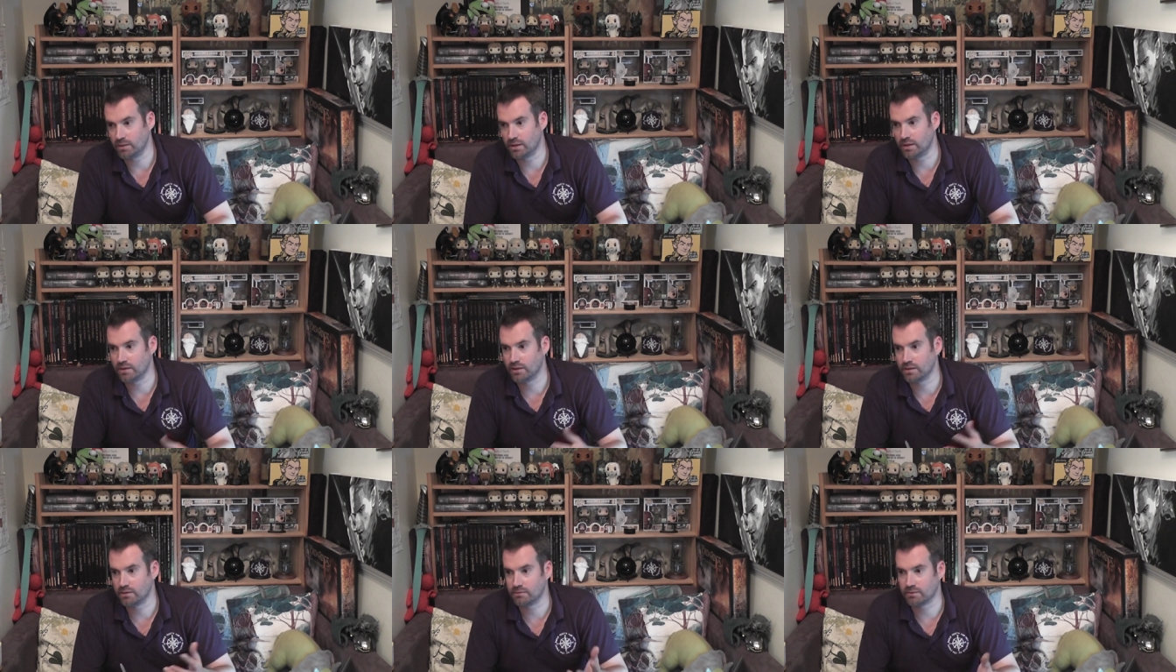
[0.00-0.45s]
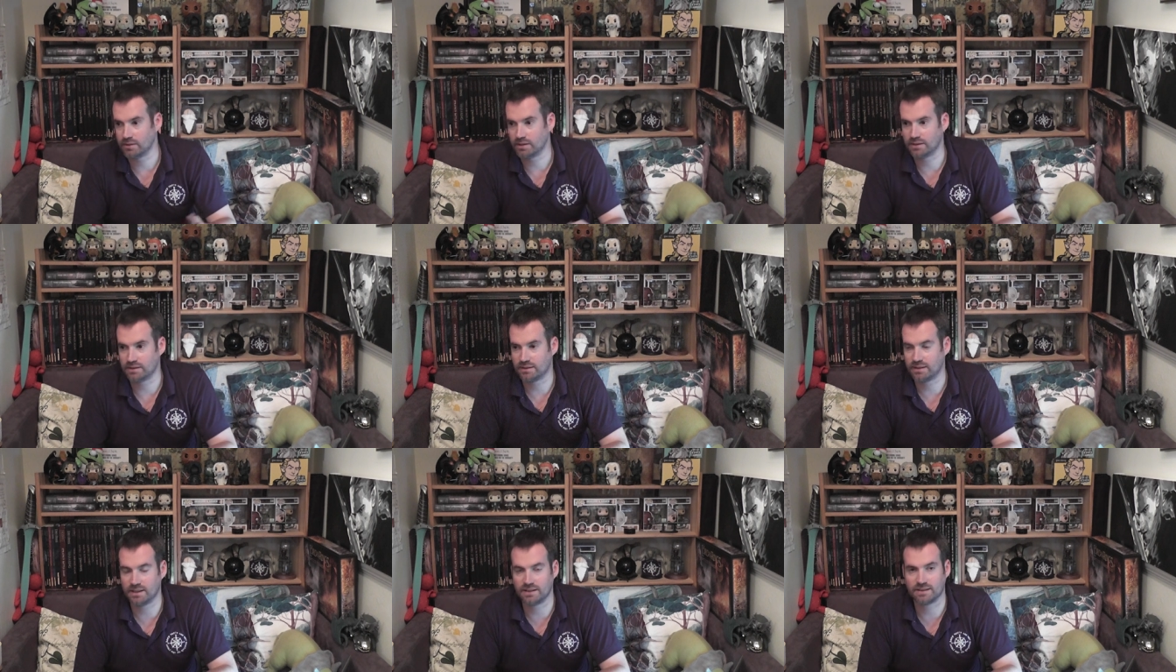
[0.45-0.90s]
You know,
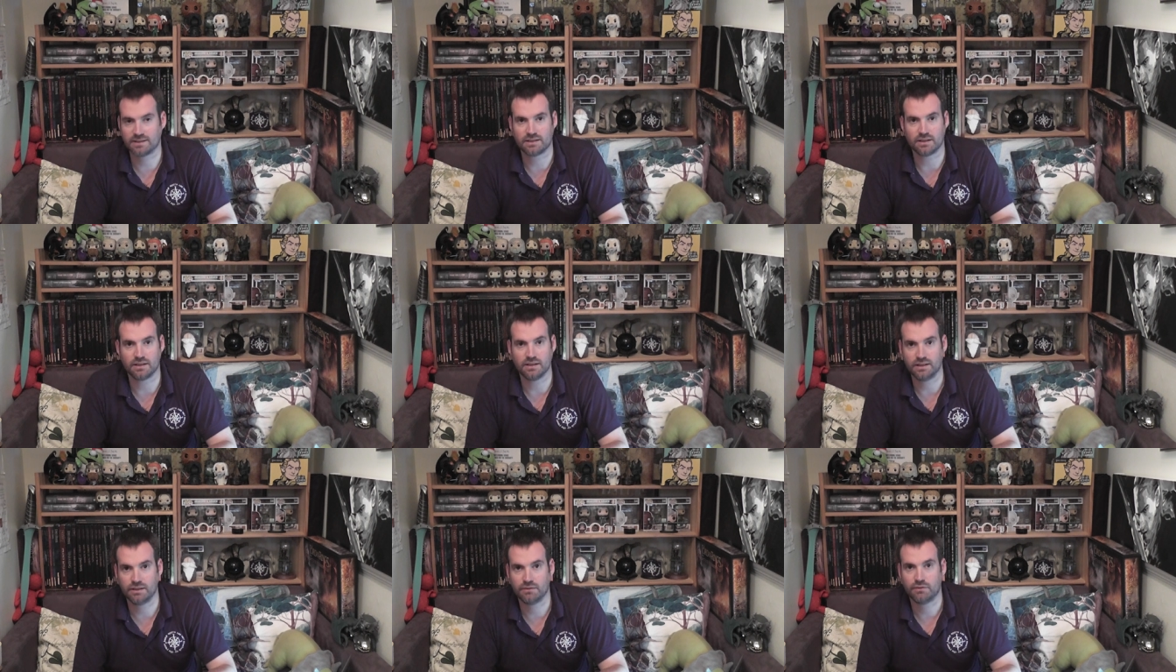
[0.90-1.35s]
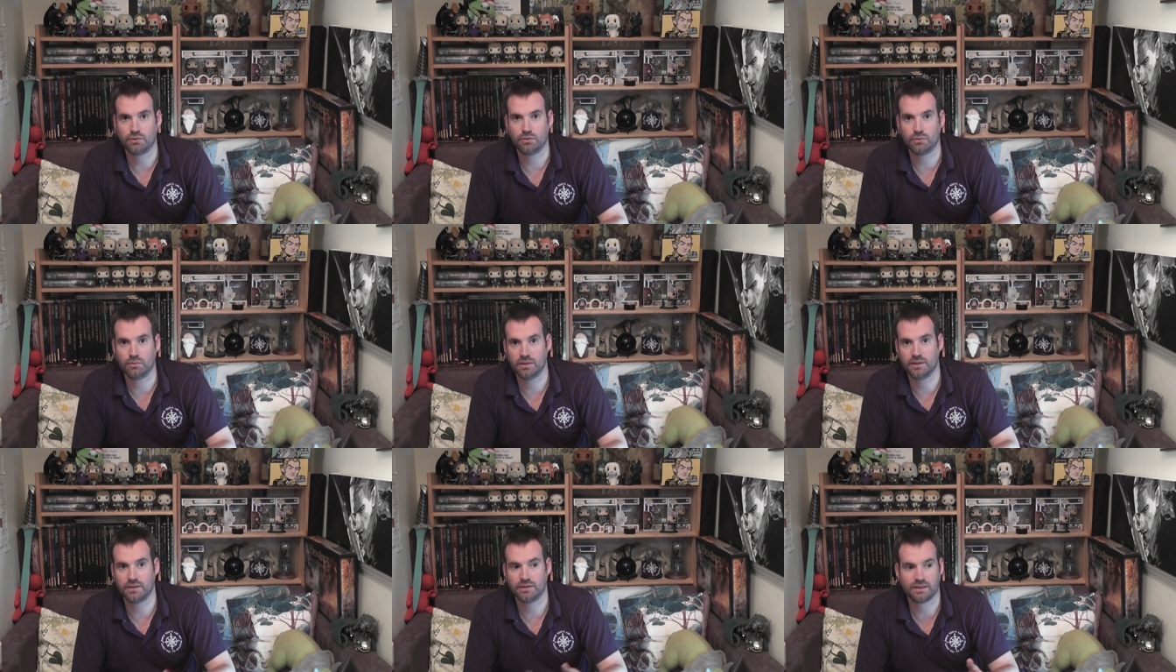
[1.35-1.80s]
it's, it's slightly
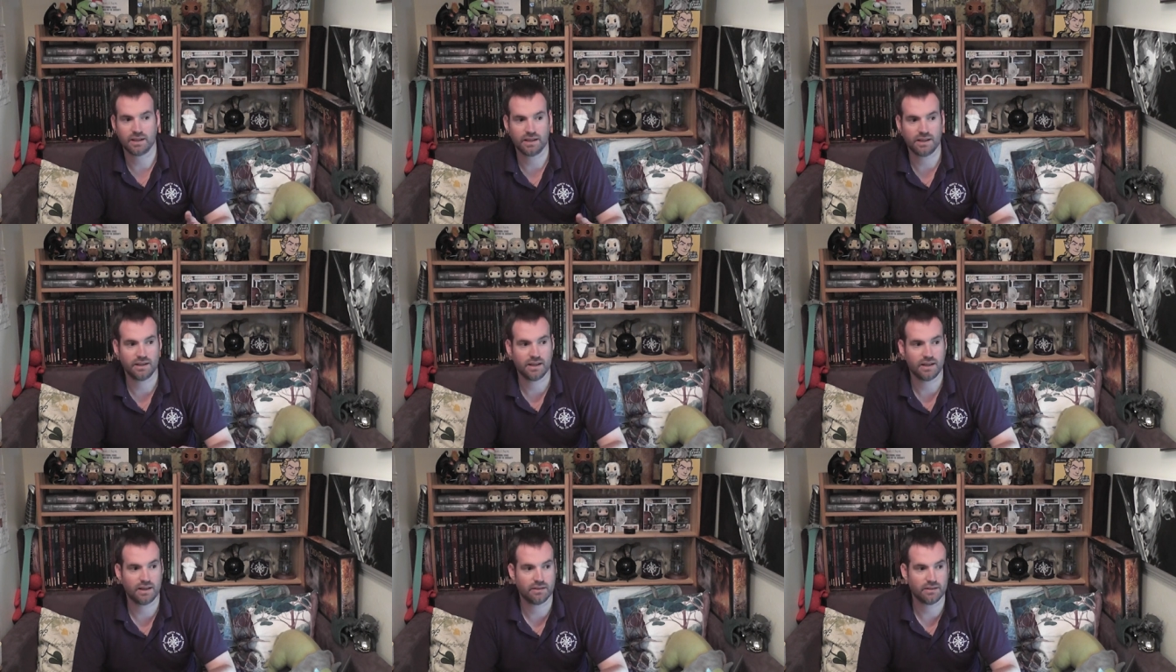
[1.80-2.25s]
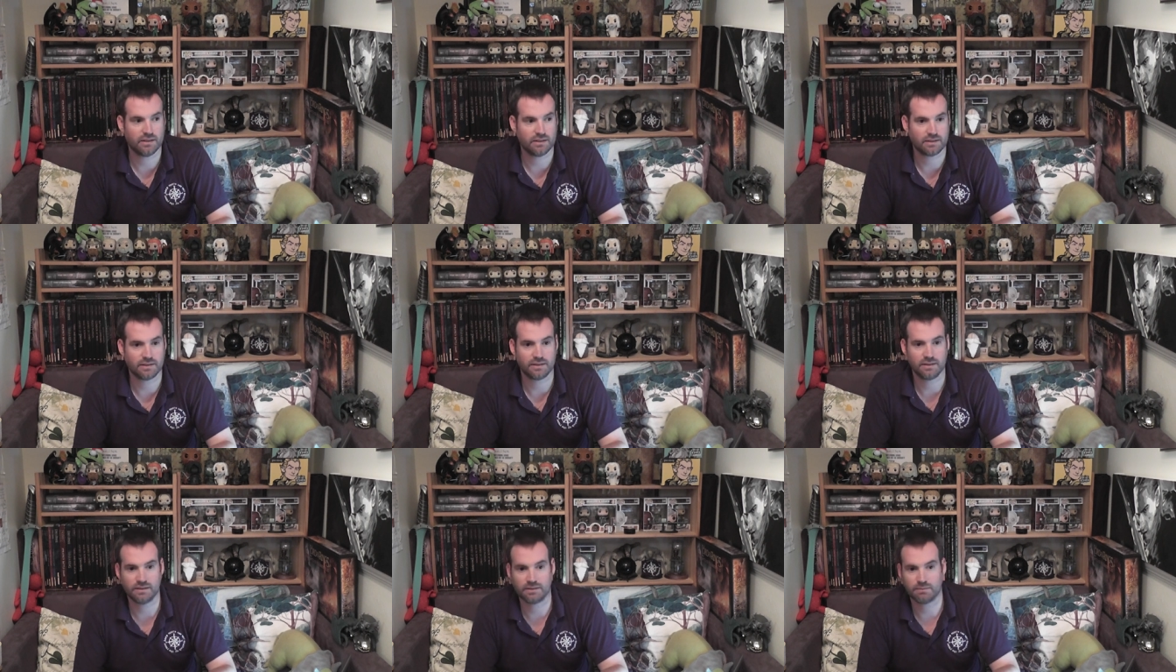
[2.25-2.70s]
difficult when you're staying there, and
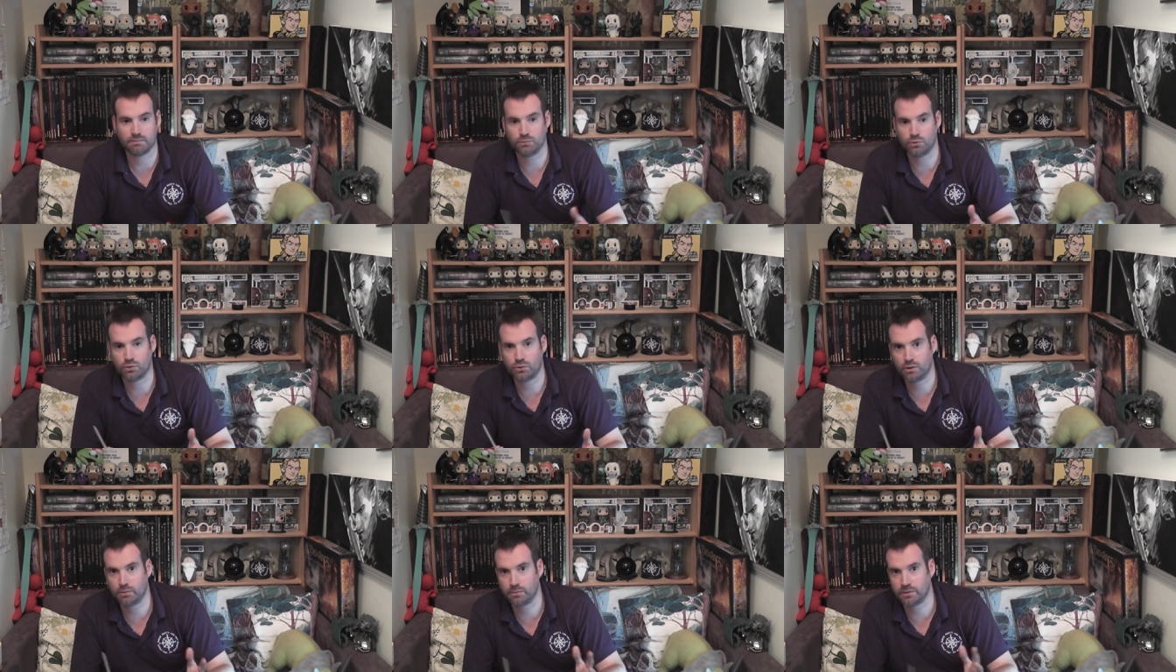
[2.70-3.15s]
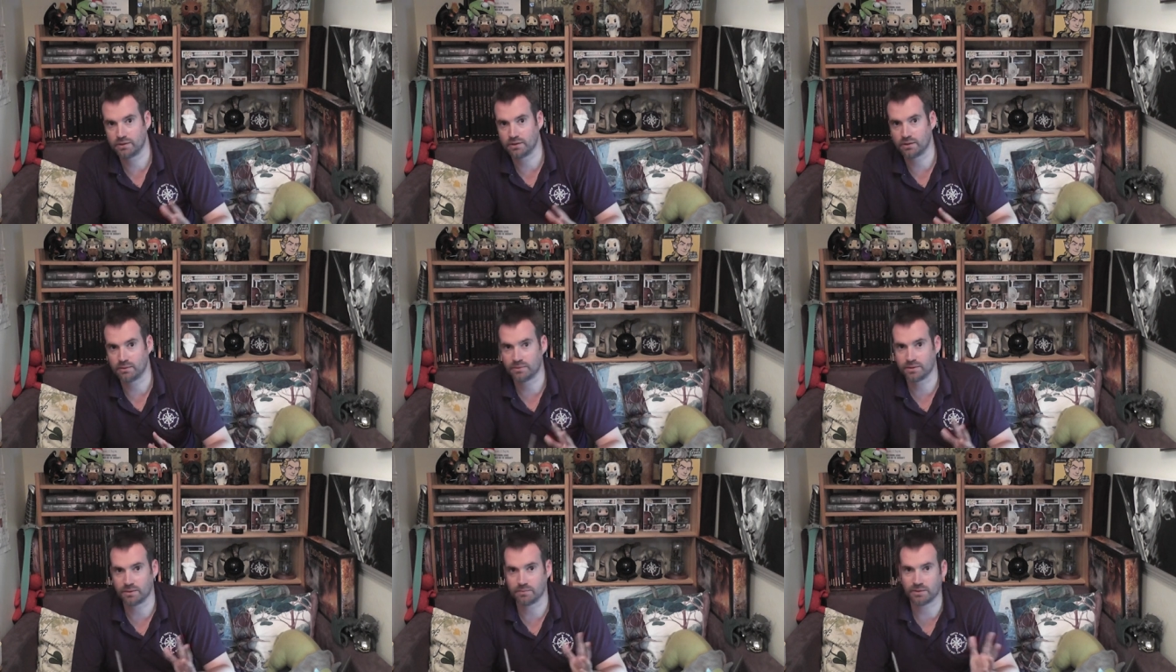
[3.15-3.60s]
there's, there's more hobby
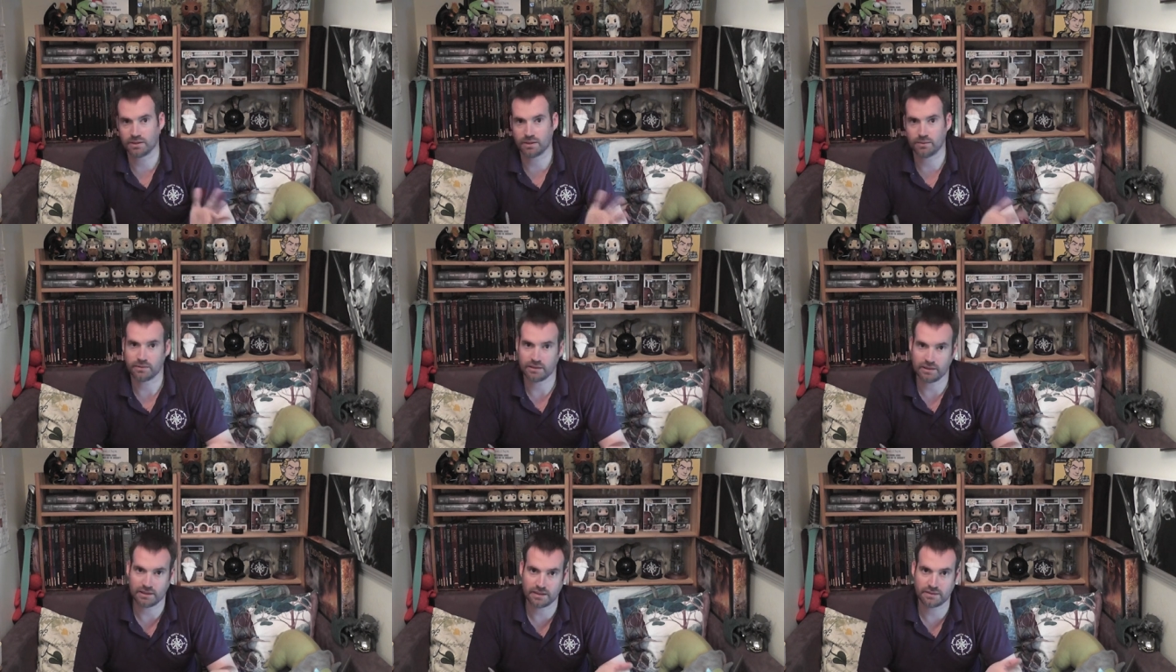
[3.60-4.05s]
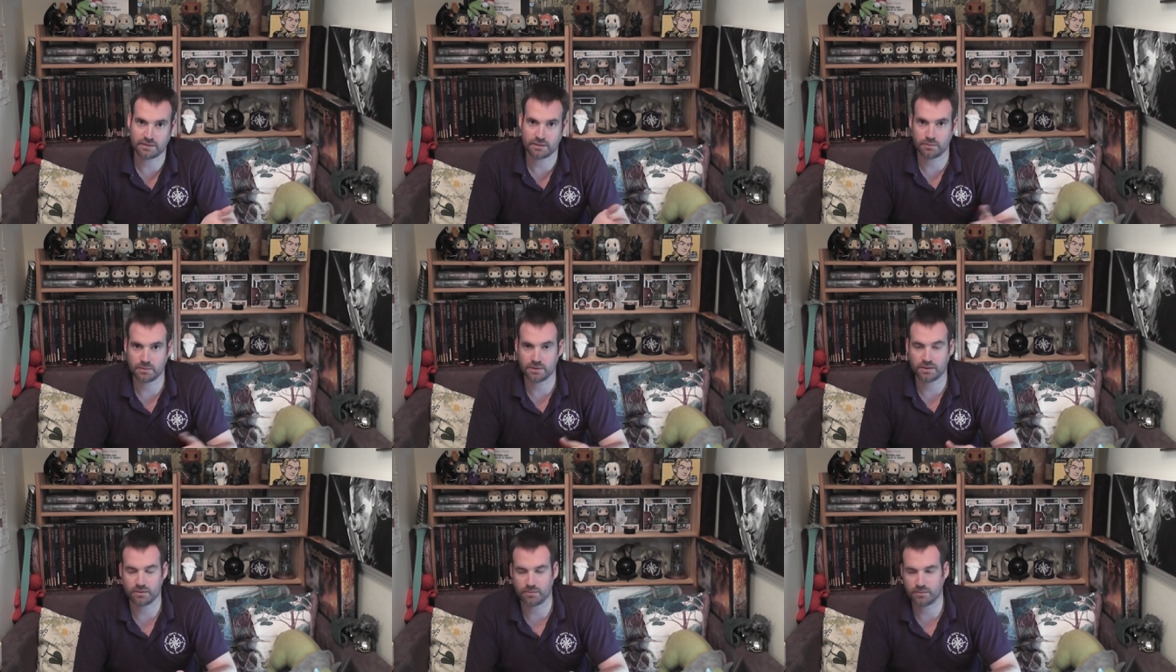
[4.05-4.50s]
time sometimes and less
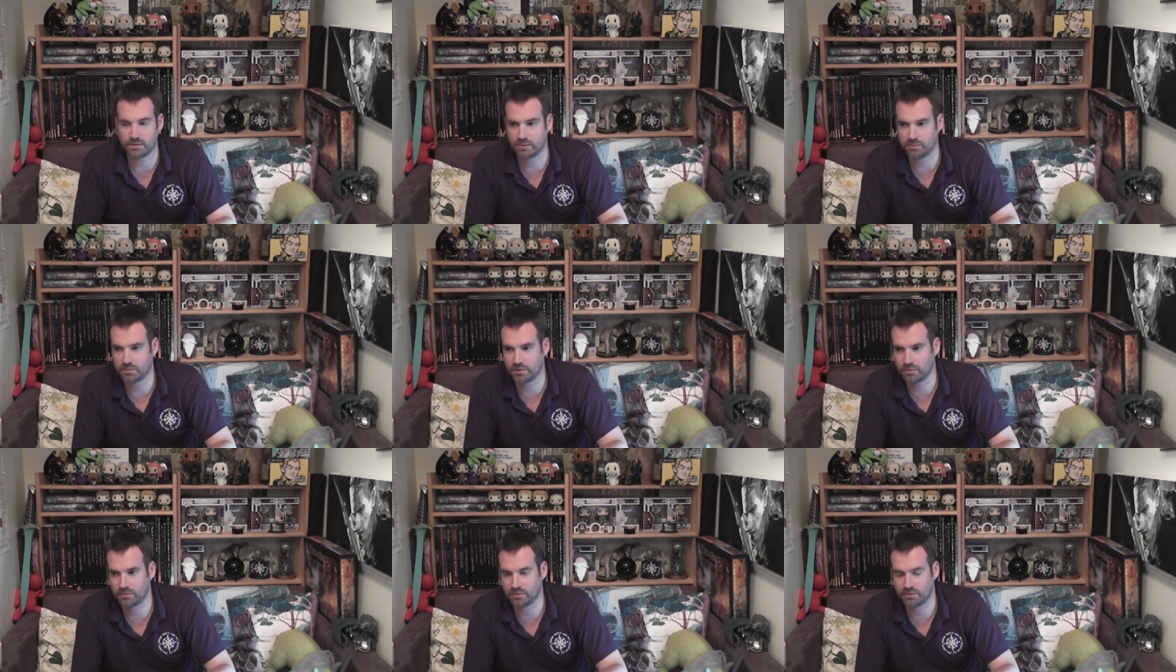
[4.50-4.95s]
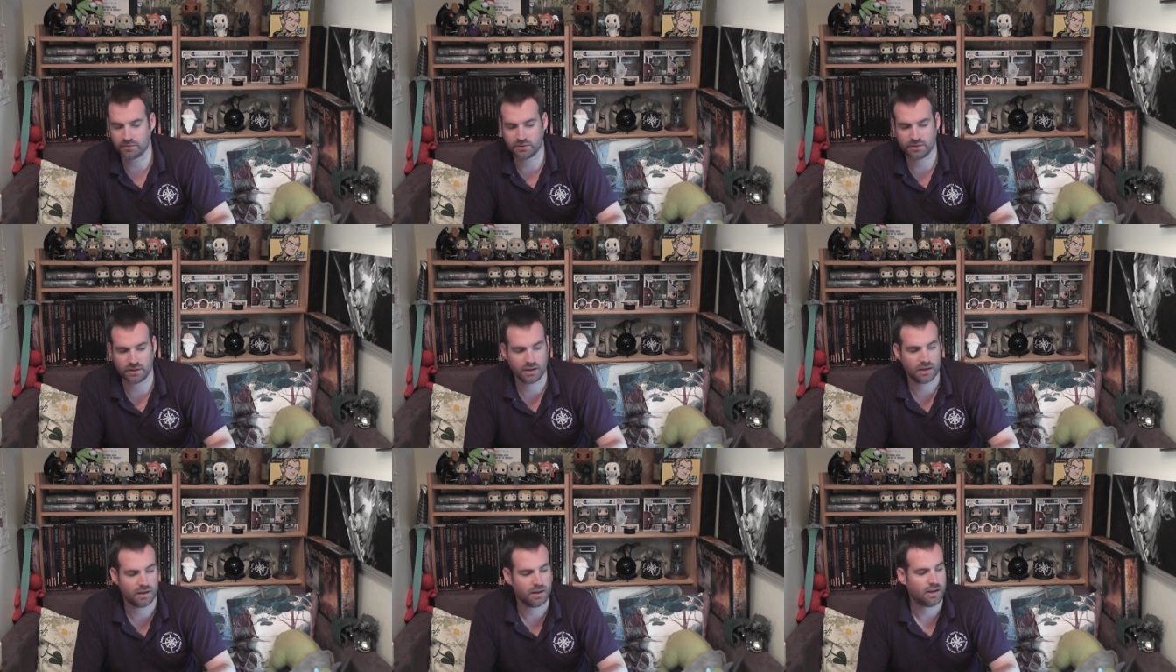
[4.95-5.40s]
hobby time sometimes,
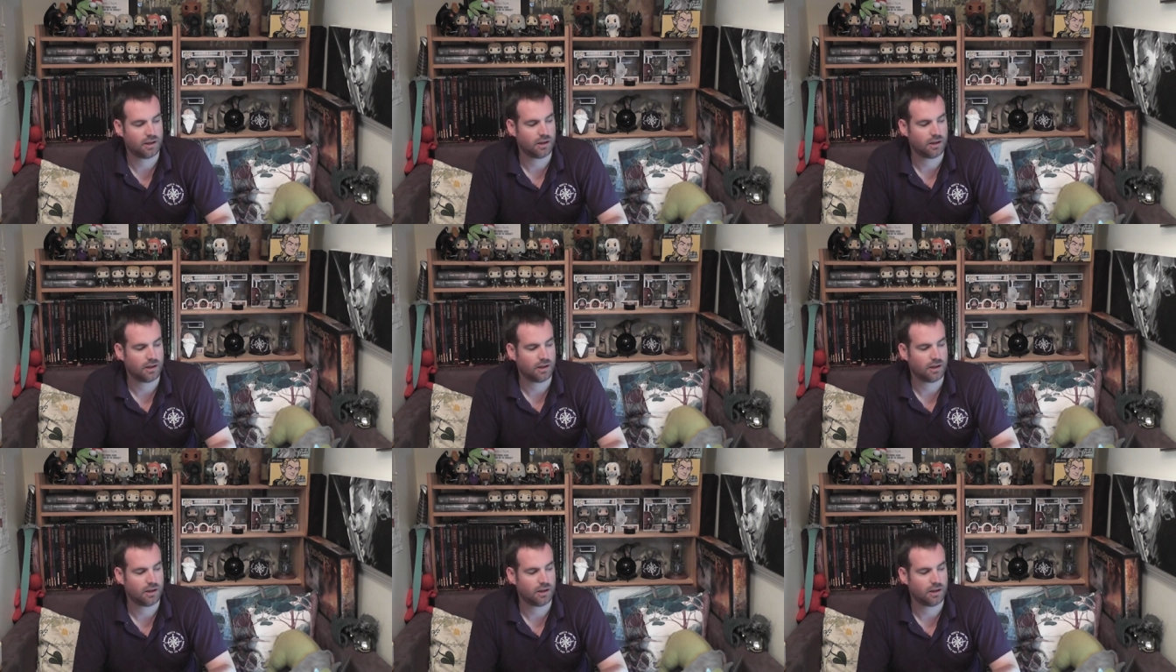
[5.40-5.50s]
obviously.